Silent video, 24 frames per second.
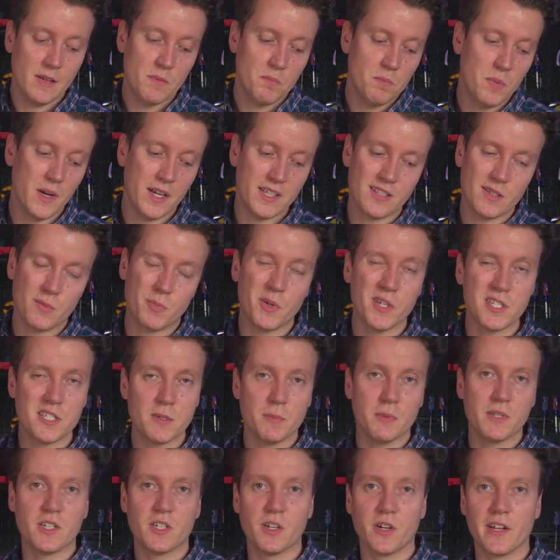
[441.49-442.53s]
but the prints have
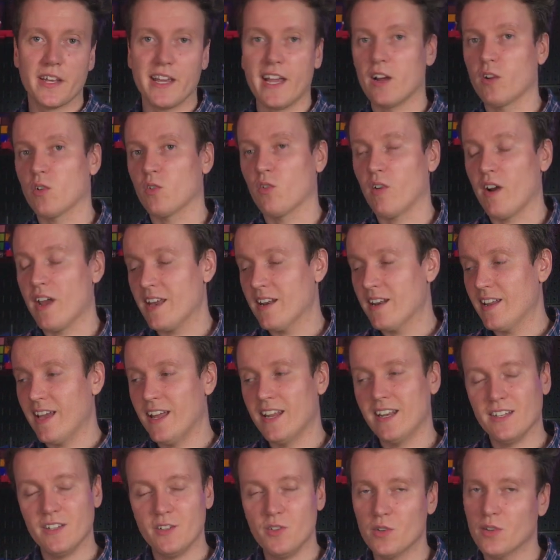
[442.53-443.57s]
been turning out great
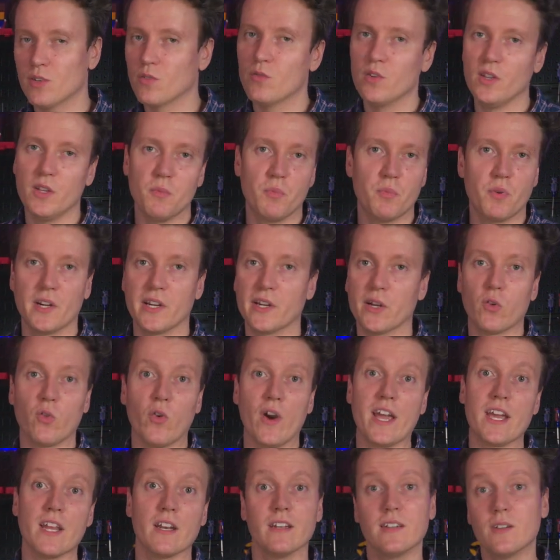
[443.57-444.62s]
and you can really print
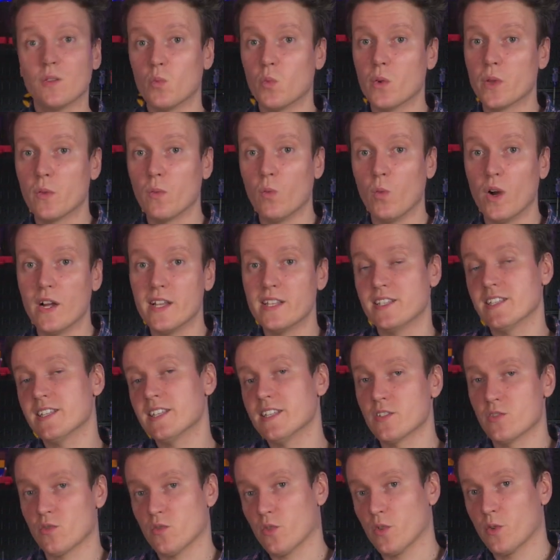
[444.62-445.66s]
great with one Z
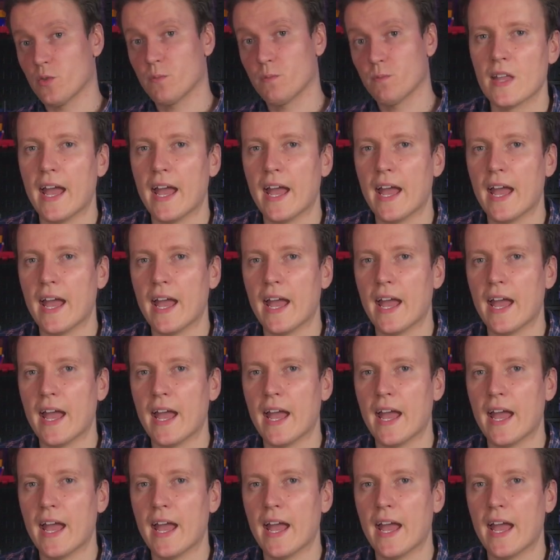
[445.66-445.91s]
screw.